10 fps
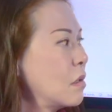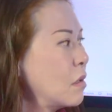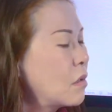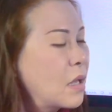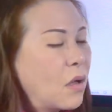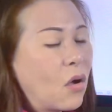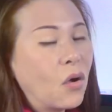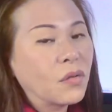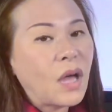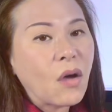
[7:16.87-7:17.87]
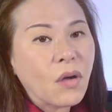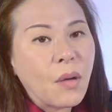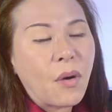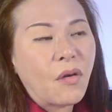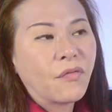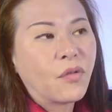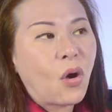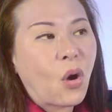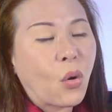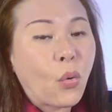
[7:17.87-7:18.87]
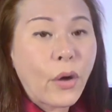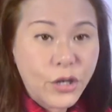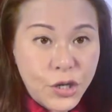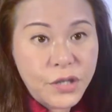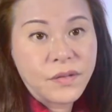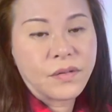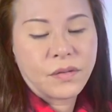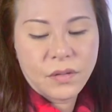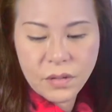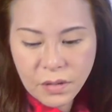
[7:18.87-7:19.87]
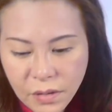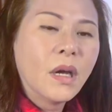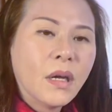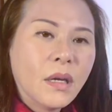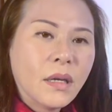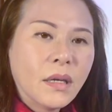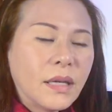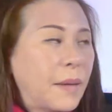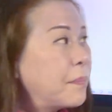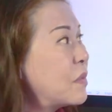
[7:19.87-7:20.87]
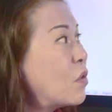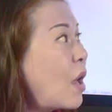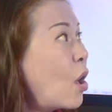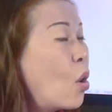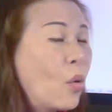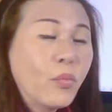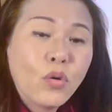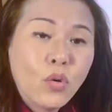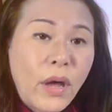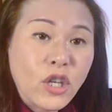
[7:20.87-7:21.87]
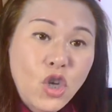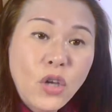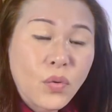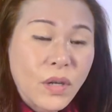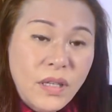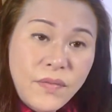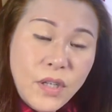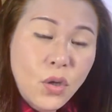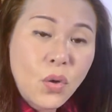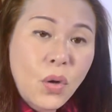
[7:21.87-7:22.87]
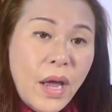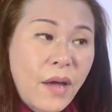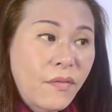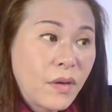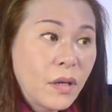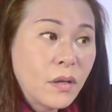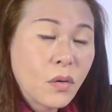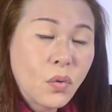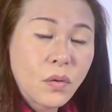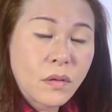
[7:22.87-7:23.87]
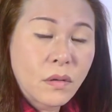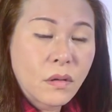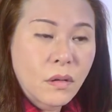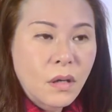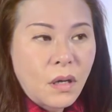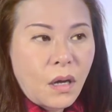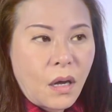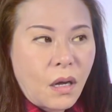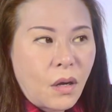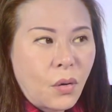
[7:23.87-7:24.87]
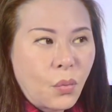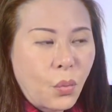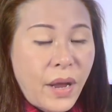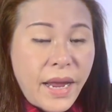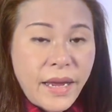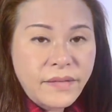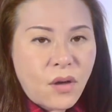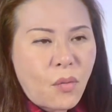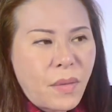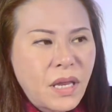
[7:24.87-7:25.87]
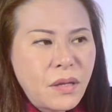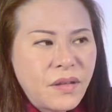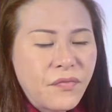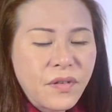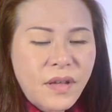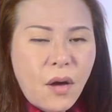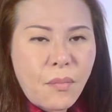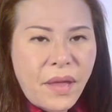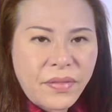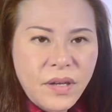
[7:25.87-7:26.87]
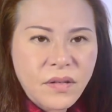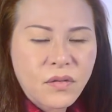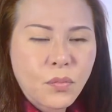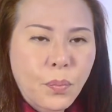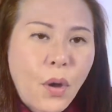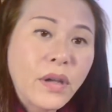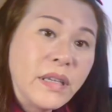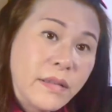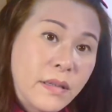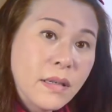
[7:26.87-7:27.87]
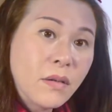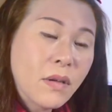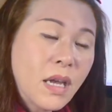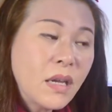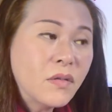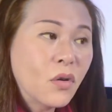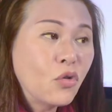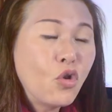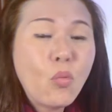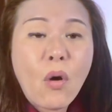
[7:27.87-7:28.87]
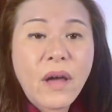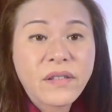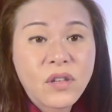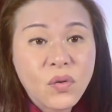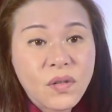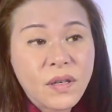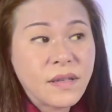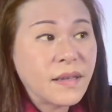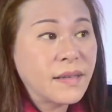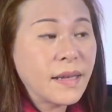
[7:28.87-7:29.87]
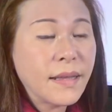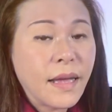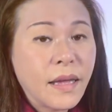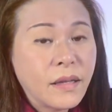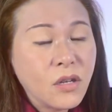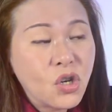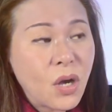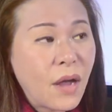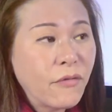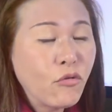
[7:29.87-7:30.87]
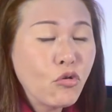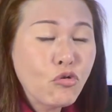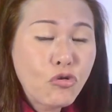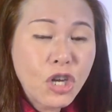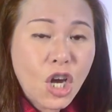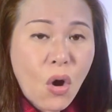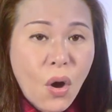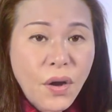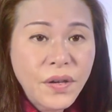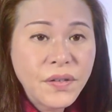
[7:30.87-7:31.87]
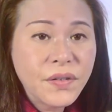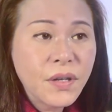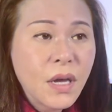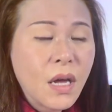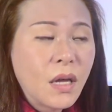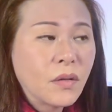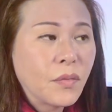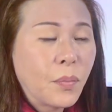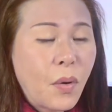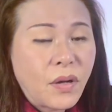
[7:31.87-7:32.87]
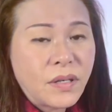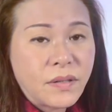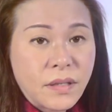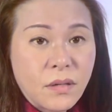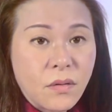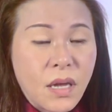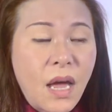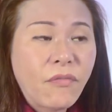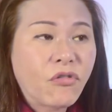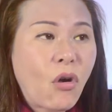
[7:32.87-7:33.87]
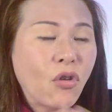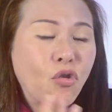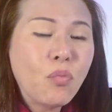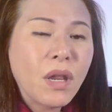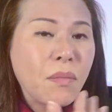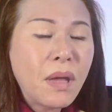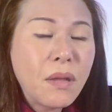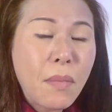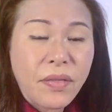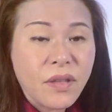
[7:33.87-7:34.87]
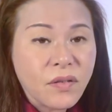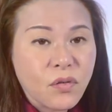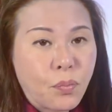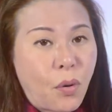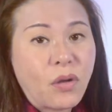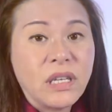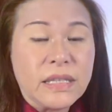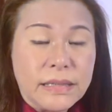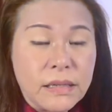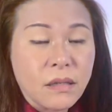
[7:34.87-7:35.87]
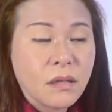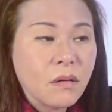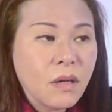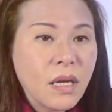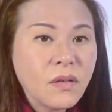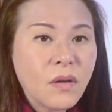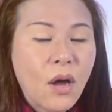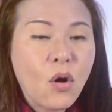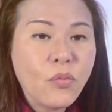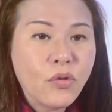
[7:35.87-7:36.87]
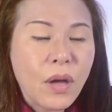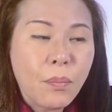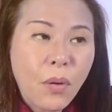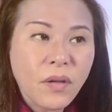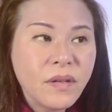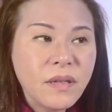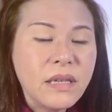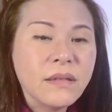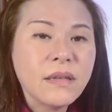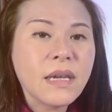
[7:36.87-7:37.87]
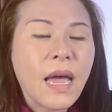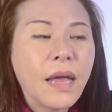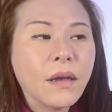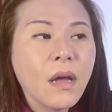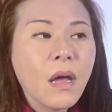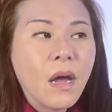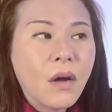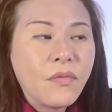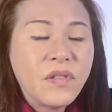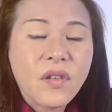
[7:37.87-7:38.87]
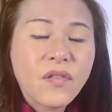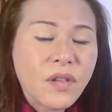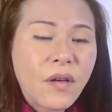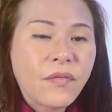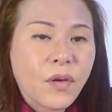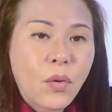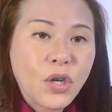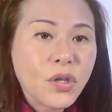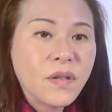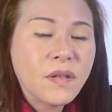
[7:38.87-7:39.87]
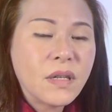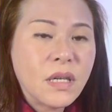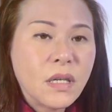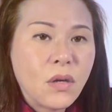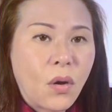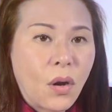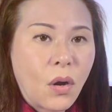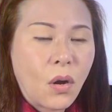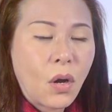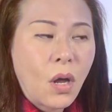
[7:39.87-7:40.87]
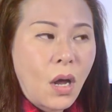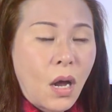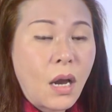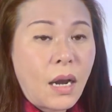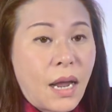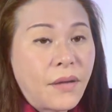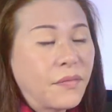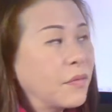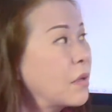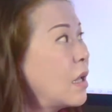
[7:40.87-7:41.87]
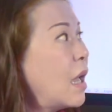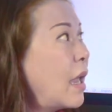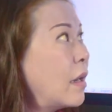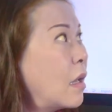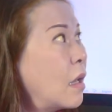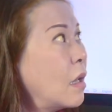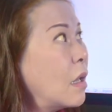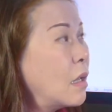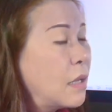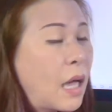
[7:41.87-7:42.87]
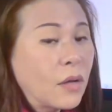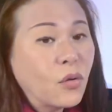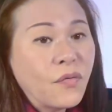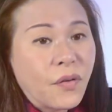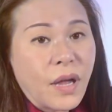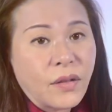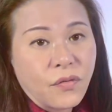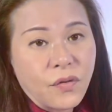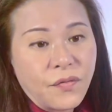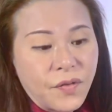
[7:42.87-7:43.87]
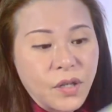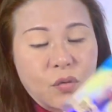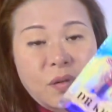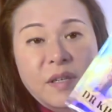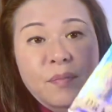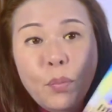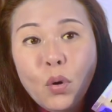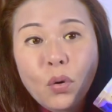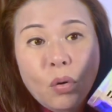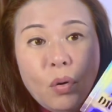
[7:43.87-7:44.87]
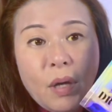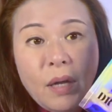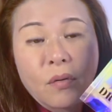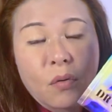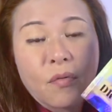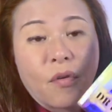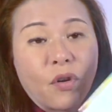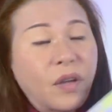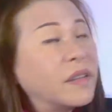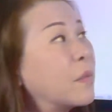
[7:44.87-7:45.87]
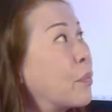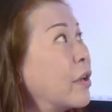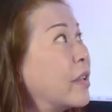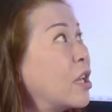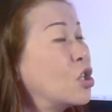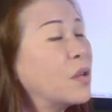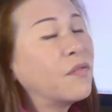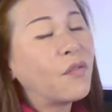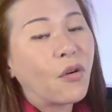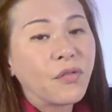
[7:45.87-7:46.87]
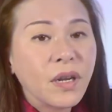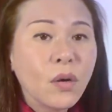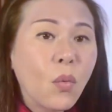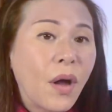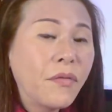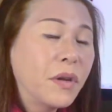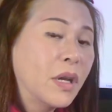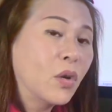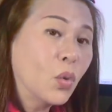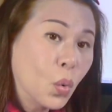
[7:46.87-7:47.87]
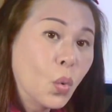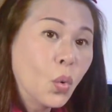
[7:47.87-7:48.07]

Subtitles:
Okay, or the outcome of your questions. Yep, so I hope you enjoyed today's video and have learned good ways or many different type of methods to plot I-Ching. Okay, so no more excuses and saying that, hey teacher, I have no 3 coins to plot I-Ching. Okay, I've taught you many methods to plot I-Ching. Okay, so I hope you can plot this I-Ching and resolve some of the questions in your life. Okay, and yeah, don't forget to refer to this book, okay, to look for your interpretation for reading 1, reading 2.